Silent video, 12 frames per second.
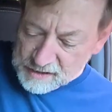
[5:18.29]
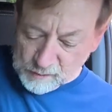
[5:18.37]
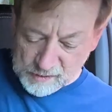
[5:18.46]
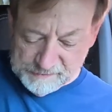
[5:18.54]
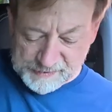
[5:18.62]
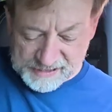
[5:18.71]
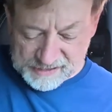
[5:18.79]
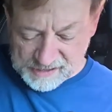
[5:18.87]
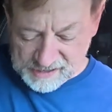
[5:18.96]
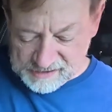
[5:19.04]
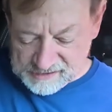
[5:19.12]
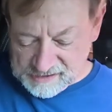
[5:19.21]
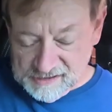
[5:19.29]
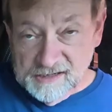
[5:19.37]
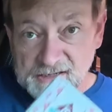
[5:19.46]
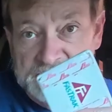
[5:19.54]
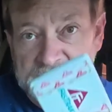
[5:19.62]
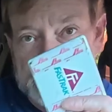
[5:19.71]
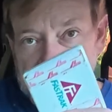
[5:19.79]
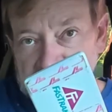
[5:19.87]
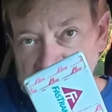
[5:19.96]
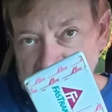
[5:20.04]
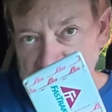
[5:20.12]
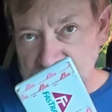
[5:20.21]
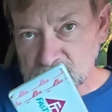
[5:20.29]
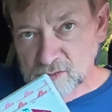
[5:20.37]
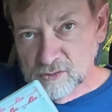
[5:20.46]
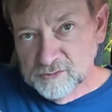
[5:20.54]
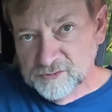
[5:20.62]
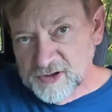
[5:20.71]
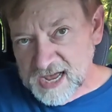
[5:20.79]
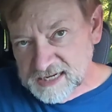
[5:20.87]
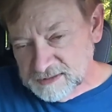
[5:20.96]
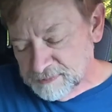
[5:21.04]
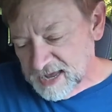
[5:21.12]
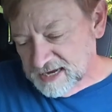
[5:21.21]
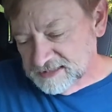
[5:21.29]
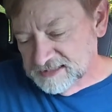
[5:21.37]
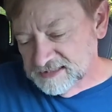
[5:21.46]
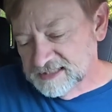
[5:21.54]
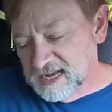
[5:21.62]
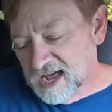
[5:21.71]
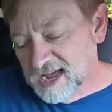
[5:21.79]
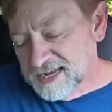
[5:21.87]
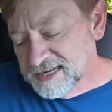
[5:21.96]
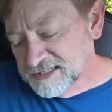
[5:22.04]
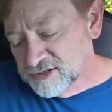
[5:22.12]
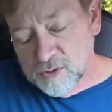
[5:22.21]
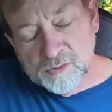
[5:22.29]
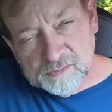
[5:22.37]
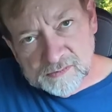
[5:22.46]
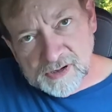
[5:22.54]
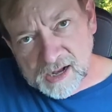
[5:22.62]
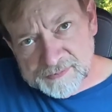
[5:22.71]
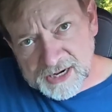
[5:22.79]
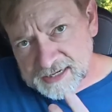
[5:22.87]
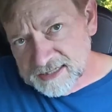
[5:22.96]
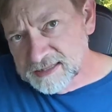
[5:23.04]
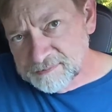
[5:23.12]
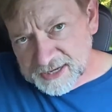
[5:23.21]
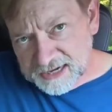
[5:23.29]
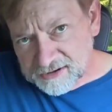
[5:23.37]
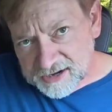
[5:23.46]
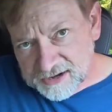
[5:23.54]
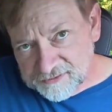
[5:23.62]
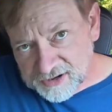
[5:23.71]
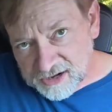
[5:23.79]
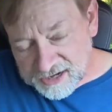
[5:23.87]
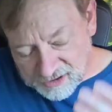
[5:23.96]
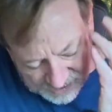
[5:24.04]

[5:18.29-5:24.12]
would be good old fast passes. I'm not in the Bay Area very